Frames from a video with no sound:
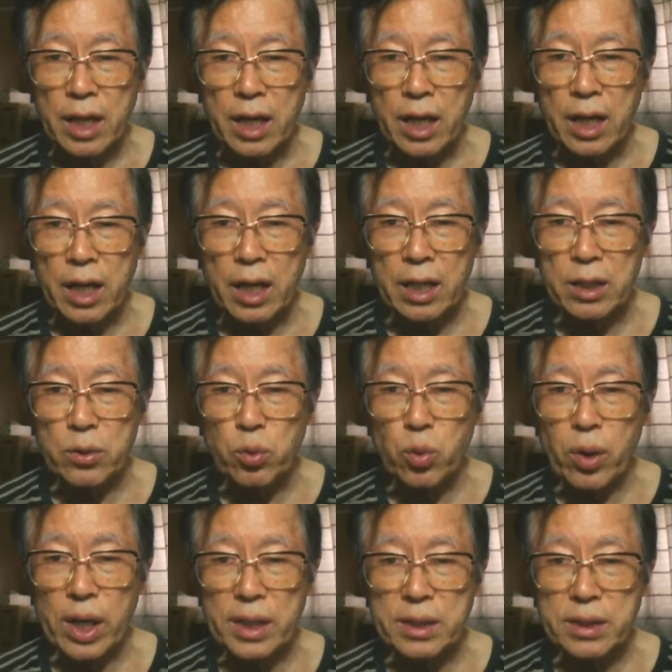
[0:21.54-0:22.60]
I
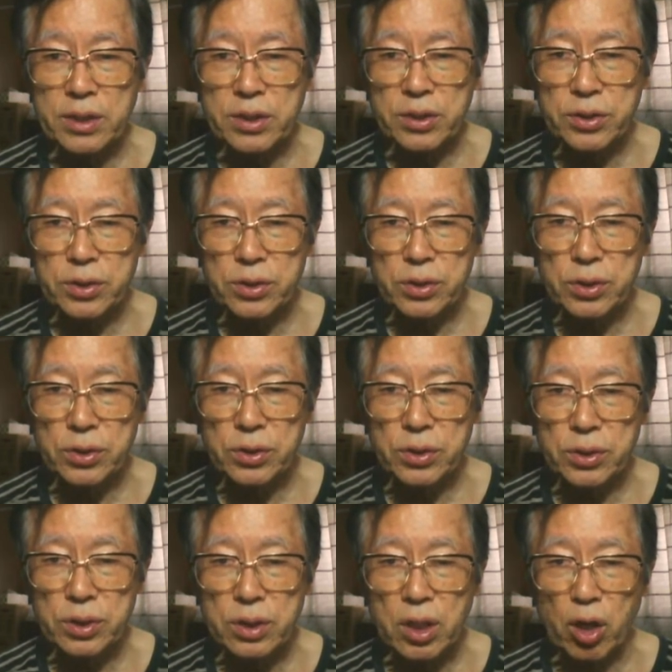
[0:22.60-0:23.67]
went
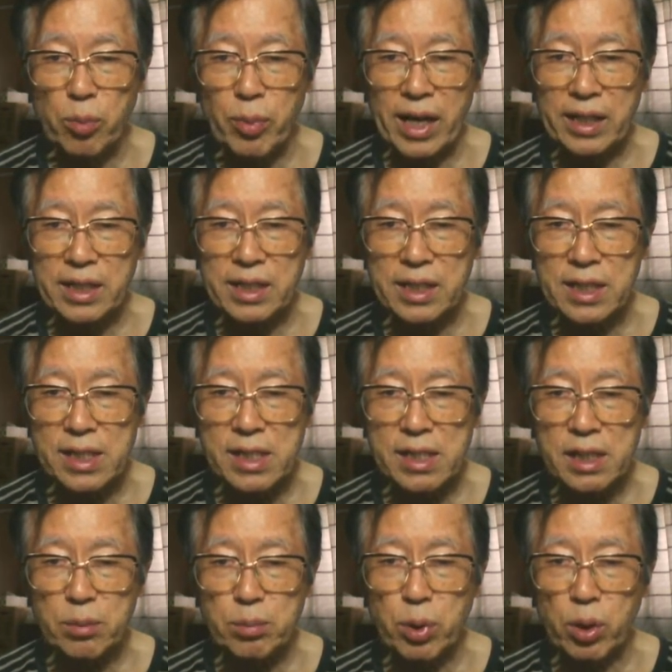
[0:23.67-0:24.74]
to Komaki
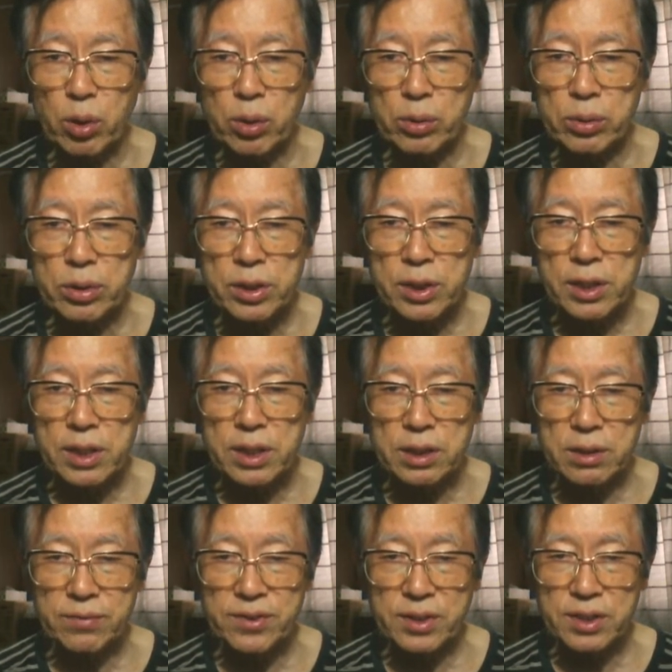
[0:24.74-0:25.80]
Airport
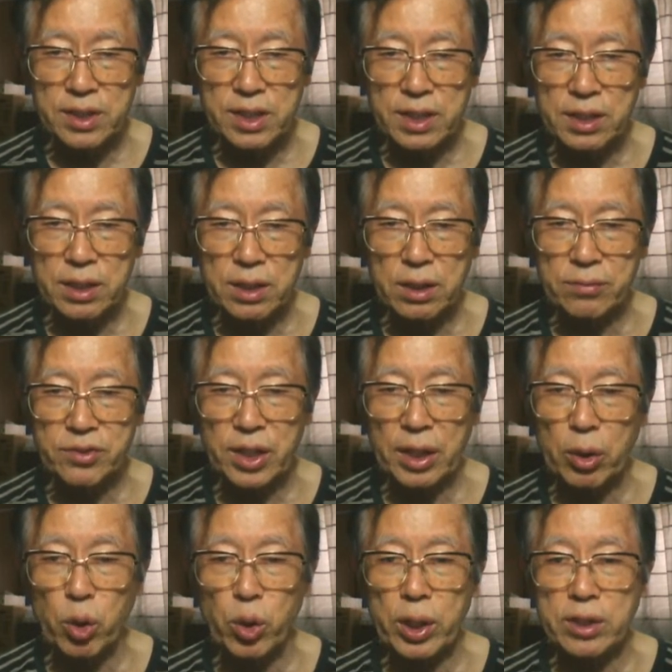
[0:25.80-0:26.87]
in the vicinity of
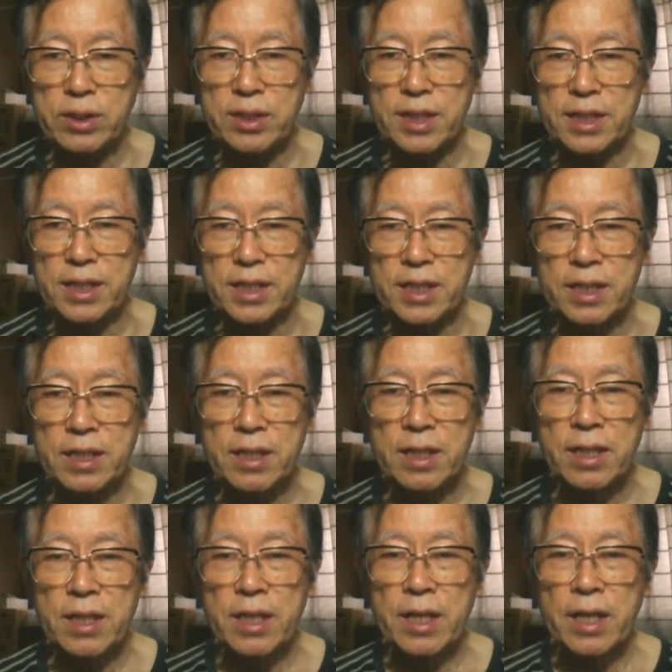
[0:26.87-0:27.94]
Nagoya City
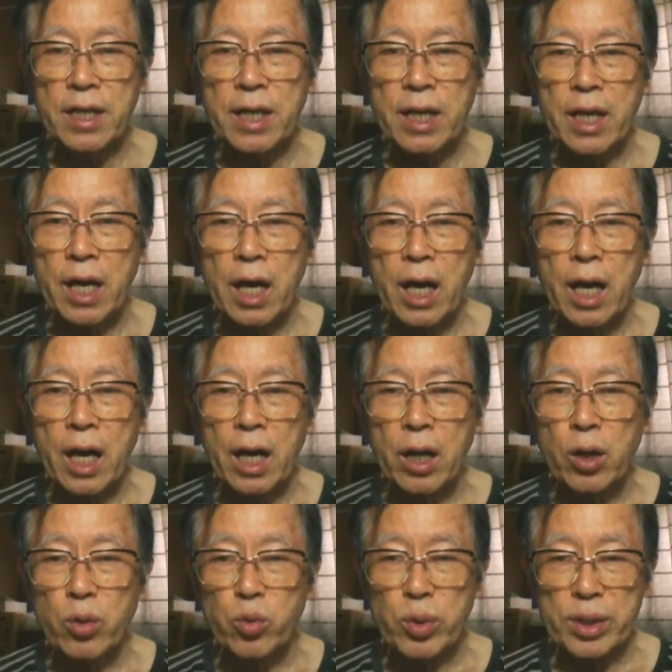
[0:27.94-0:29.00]

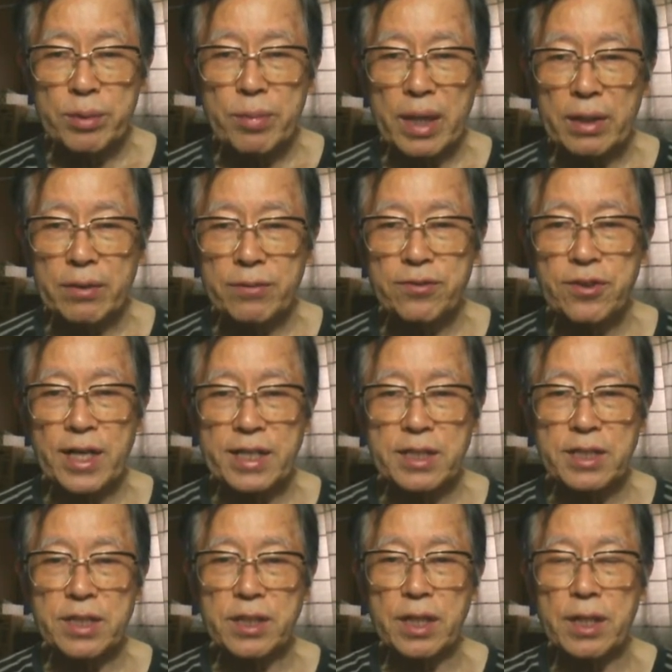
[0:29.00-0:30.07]
with my
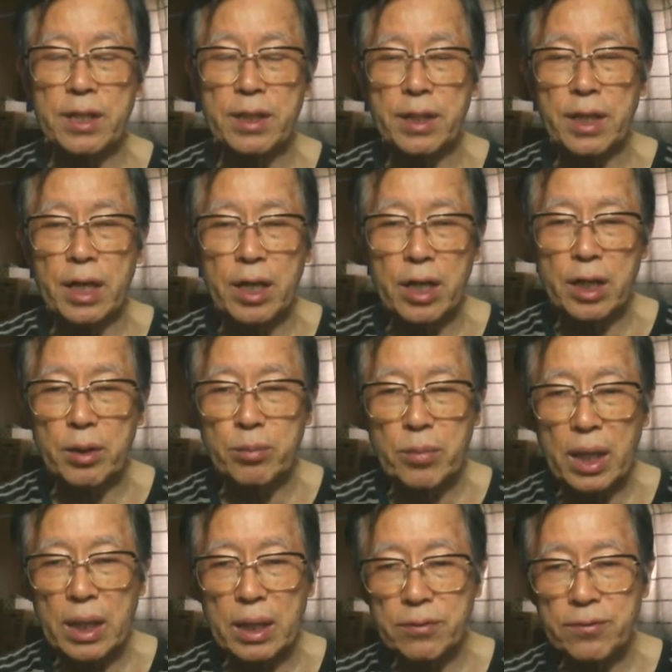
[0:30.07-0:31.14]
friend,
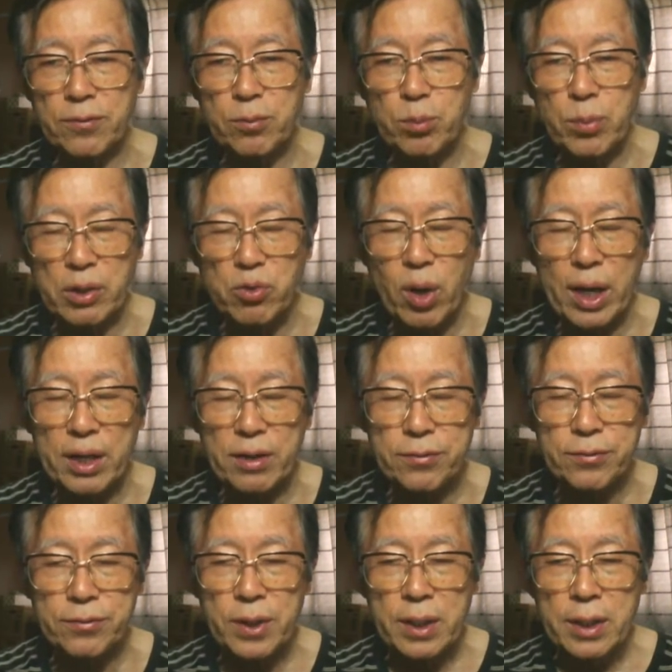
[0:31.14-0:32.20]
my wife.